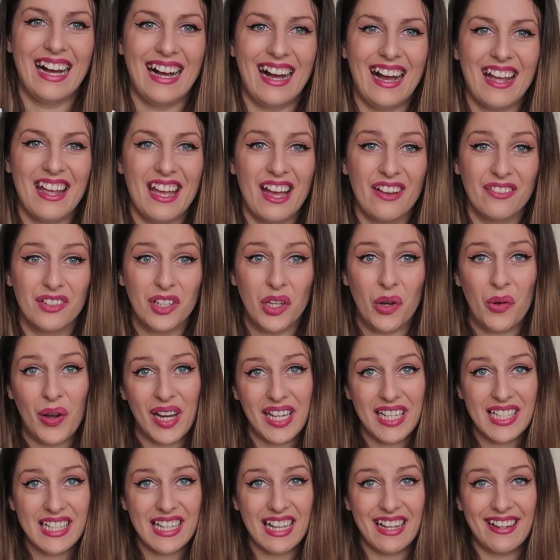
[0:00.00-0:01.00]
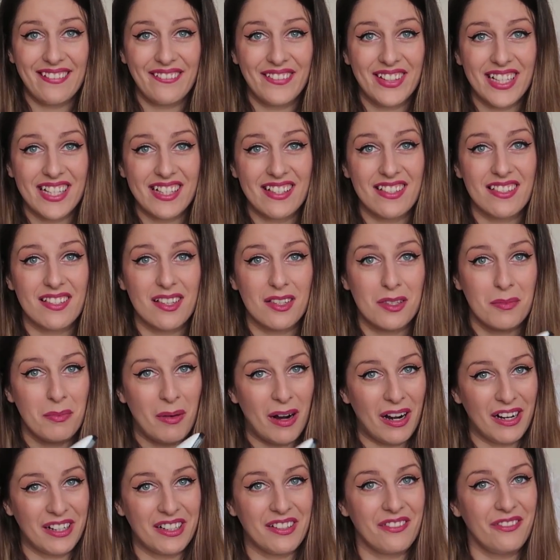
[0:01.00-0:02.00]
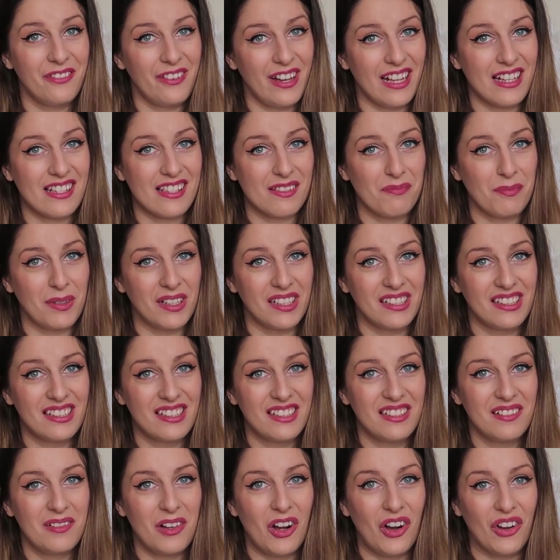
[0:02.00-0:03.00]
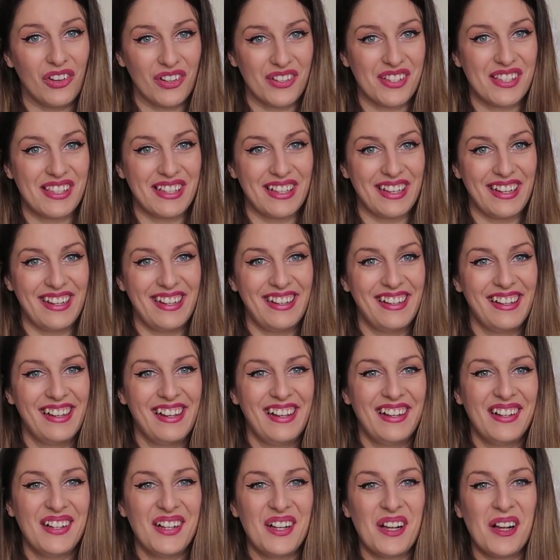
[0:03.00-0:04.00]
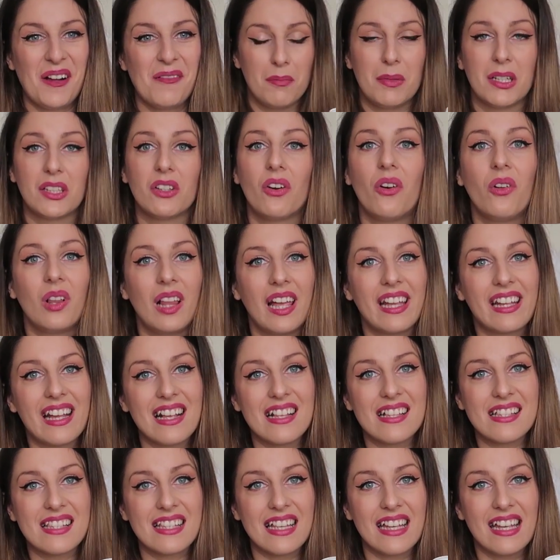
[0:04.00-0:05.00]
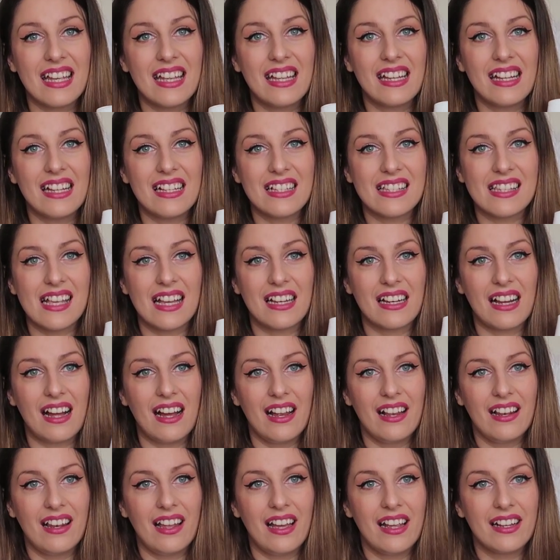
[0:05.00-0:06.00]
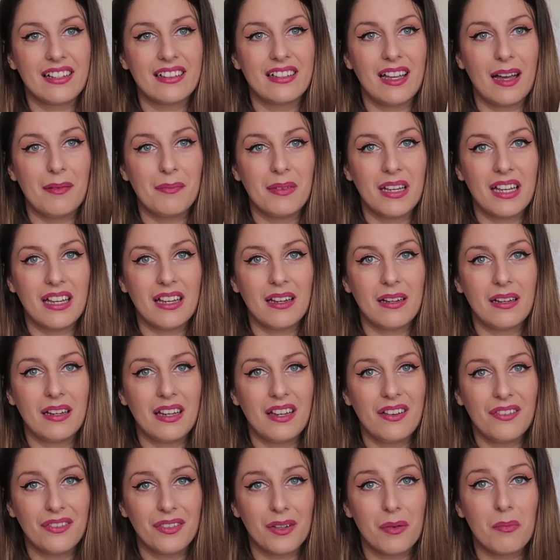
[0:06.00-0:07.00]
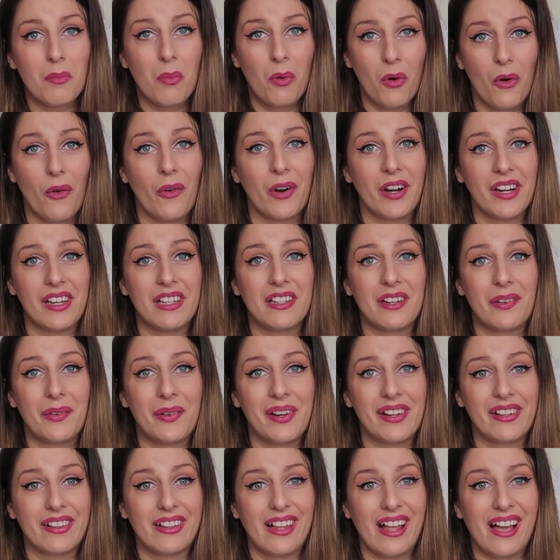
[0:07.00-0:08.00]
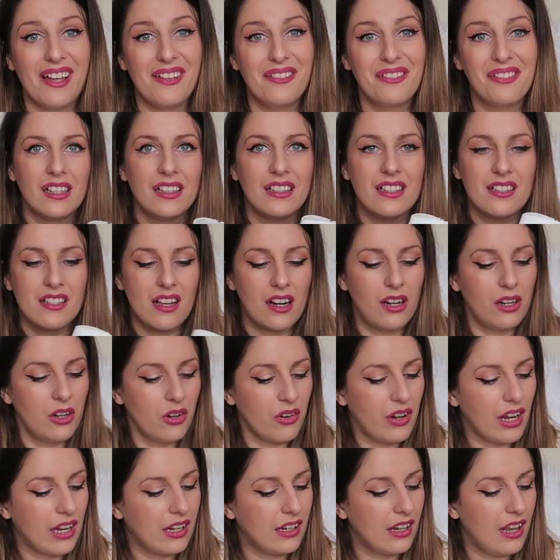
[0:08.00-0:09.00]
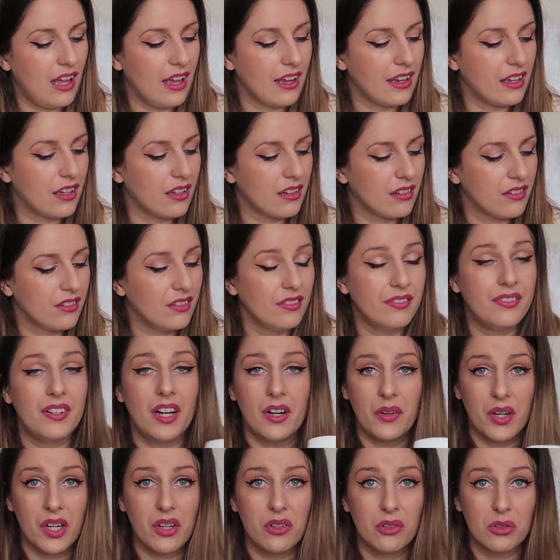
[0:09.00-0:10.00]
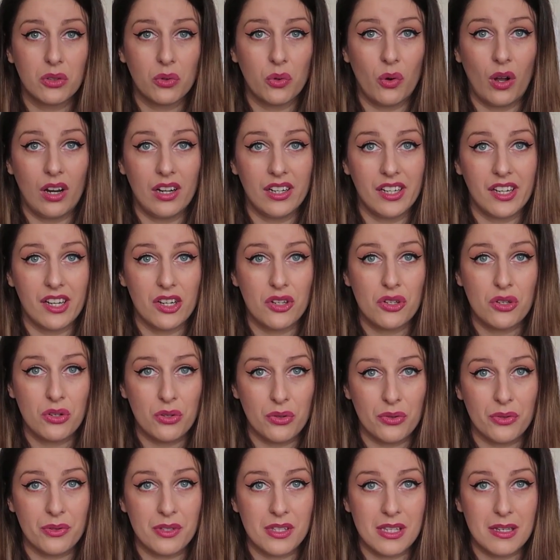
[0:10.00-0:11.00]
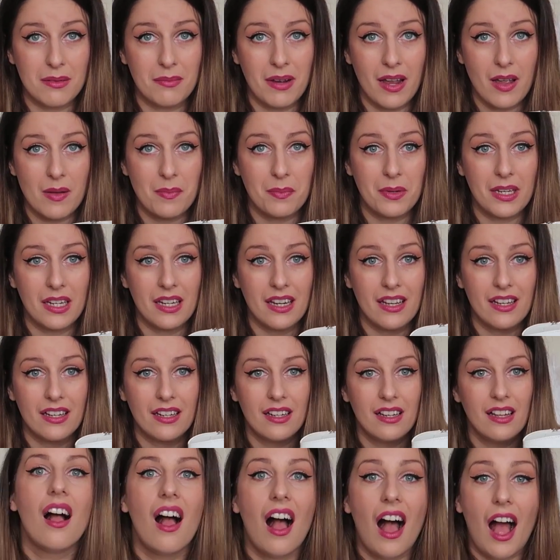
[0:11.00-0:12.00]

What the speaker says: I have no idea if this is a smart investment, honestly. But all I can say is that I like them even more in the real life. These are looking like very good quality shoes in my opinion.